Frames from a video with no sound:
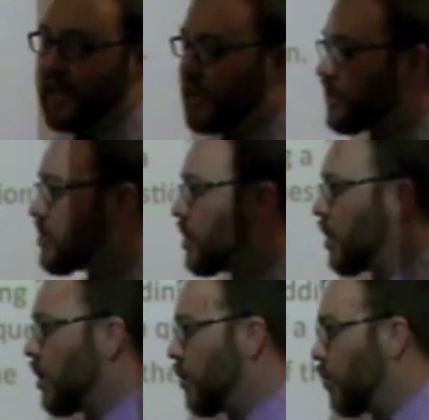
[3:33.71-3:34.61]
English.
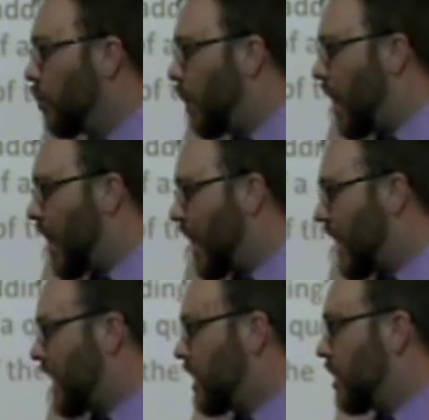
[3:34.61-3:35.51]

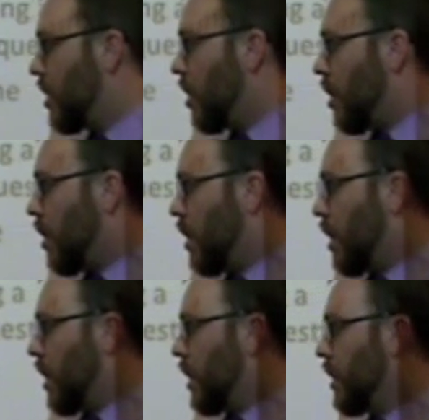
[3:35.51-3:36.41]
Why
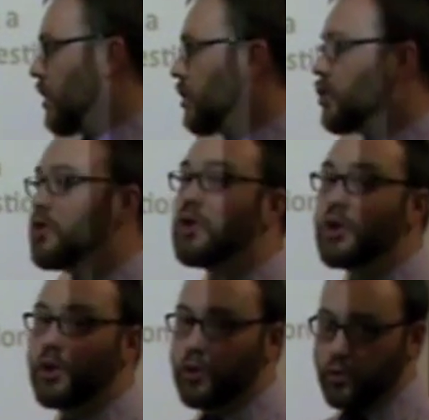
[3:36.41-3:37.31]
are
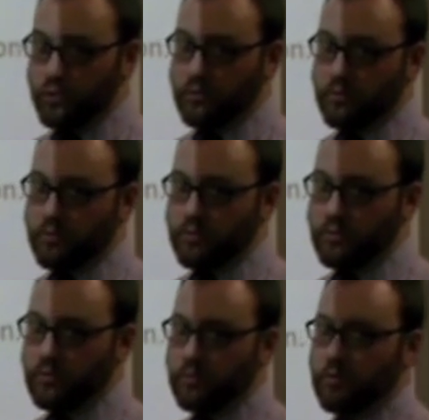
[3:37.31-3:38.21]
you
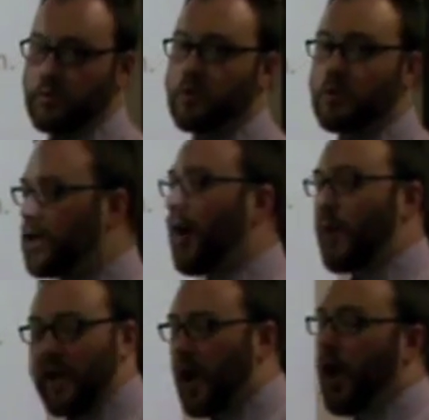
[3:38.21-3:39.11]

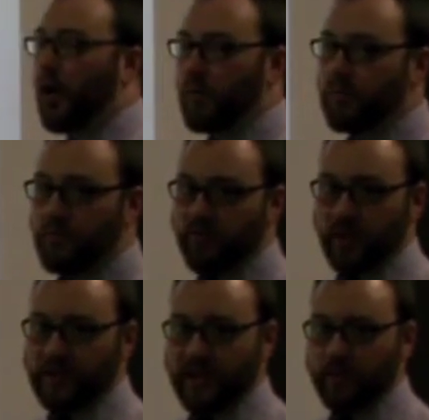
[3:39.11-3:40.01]
going home,
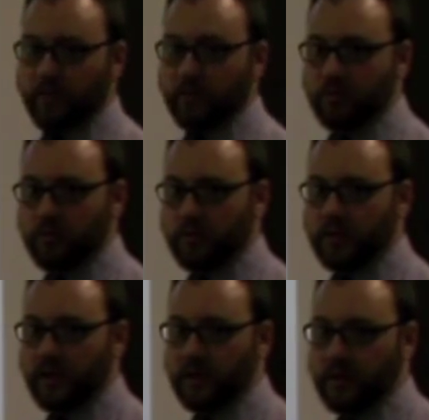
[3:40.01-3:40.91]
for example?
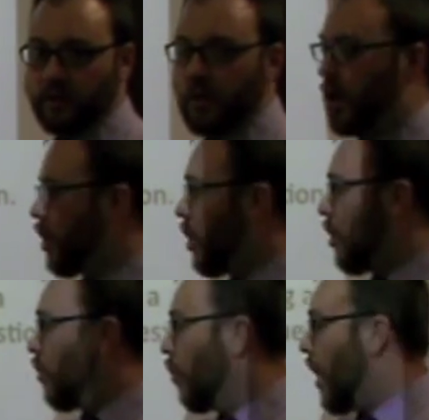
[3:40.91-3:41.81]
Okay.
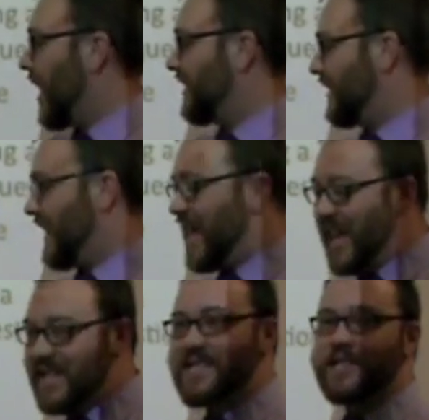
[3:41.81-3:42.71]
What
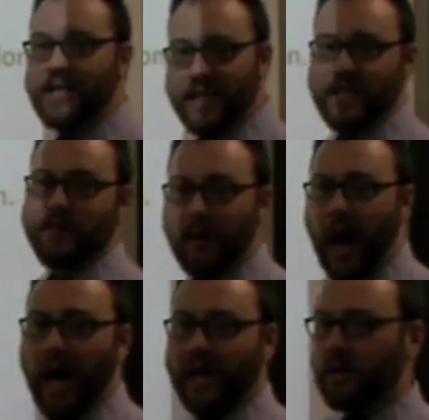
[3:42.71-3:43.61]
is he
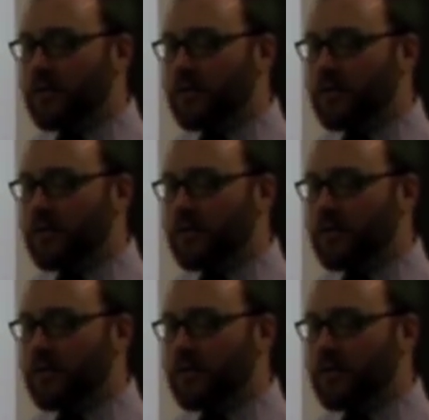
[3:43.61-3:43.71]
buying?